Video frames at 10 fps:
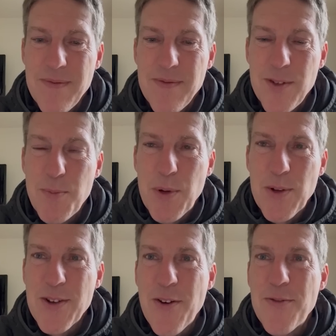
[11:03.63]
Spurs
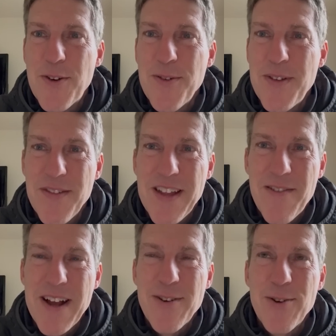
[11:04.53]
go through, given their
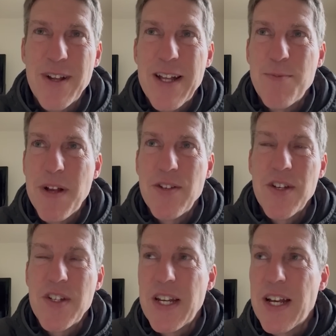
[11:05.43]
record against
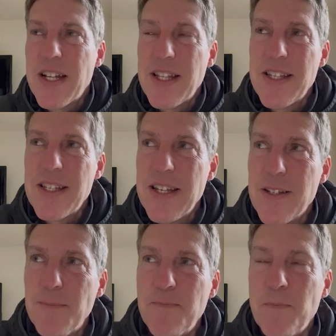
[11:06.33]
Manchester United this
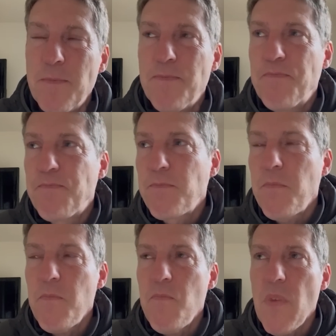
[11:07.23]
season,
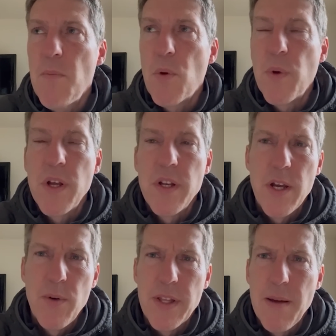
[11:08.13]
but we can
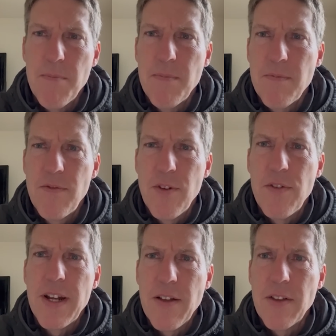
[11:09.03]
deal with them further
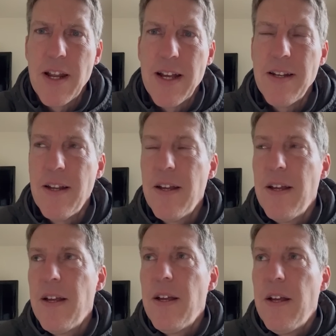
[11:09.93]
down the line.
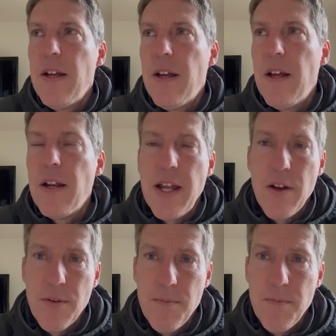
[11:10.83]

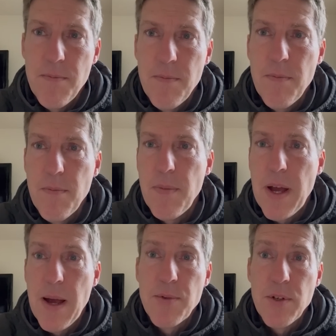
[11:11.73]
Lyon,
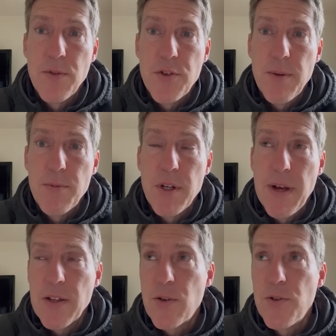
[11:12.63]
perhaps another trip to the
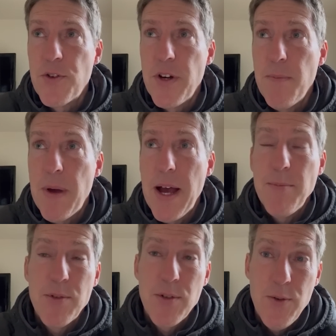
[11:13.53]
Basque Country,
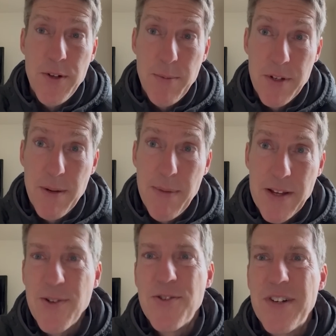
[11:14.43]
perhaps 2 trips to the Basque
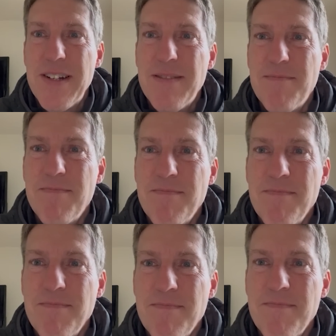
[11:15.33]
Country.
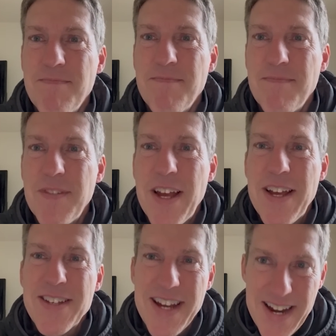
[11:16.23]

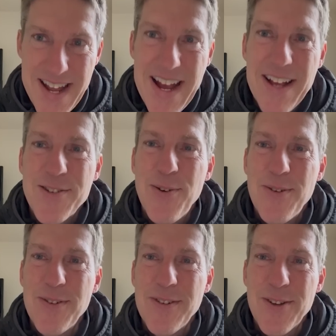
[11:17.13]
It's Gary Casco,
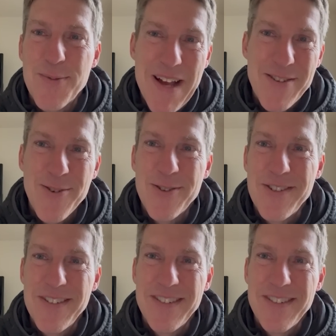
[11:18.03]
Los Bascos.